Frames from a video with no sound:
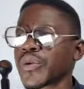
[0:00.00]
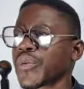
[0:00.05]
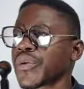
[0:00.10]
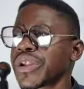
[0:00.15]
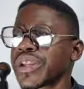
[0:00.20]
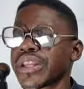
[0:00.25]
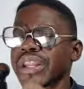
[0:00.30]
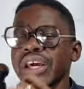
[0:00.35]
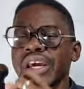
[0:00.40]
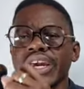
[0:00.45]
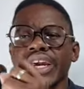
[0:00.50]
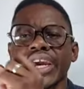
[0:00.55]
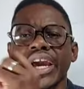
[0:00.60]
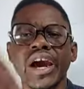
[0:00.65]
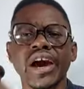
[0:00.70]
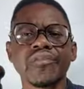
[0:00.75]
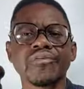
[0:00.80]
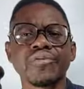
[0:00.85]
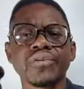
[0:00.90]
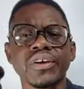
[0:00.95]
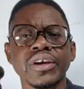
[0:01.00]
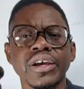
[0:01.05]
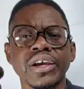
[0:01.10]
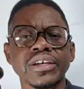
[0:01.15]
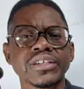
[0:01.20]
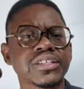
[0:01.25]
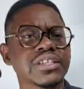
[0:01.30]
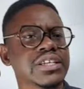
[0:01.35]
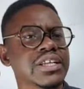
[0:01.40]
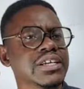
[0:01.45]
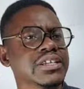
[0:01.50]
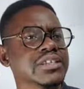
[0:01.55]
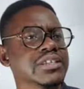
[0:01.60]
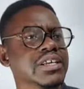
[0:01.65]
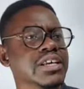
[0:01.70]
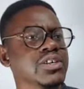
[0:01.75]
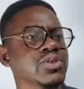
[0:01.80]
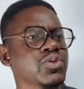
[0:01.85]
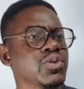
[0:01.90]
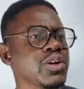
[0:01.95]
win there, Action
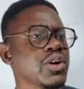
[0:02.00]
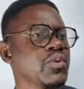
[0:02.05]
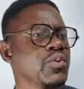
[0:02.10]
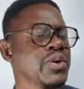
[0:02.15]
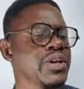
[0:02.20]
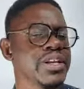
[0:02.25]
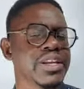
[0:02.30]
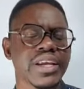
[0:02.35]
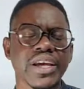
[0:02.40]
XA is going to win